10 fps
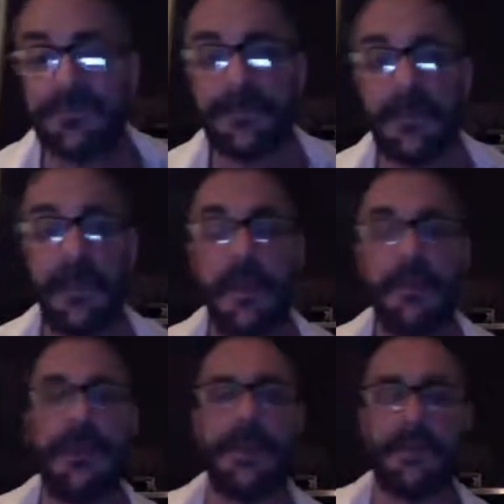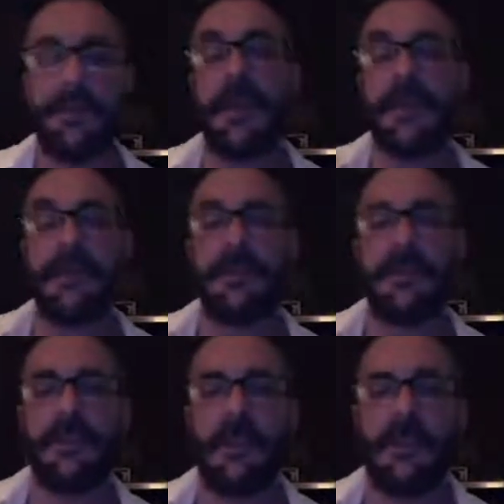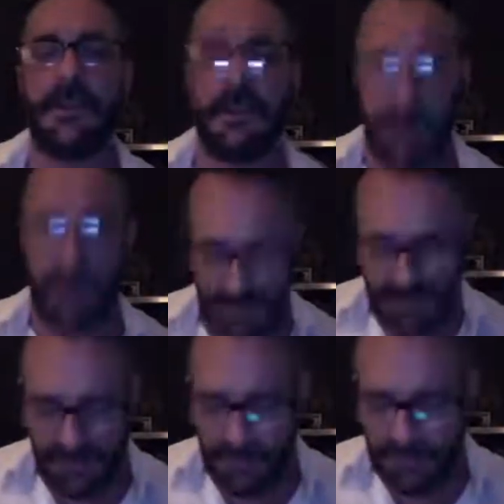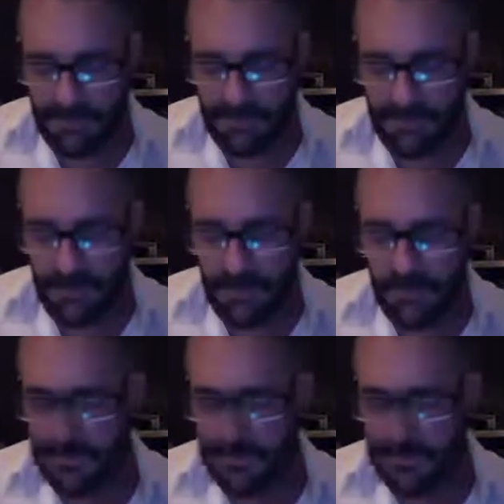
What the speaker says: because basically a lot of people are going to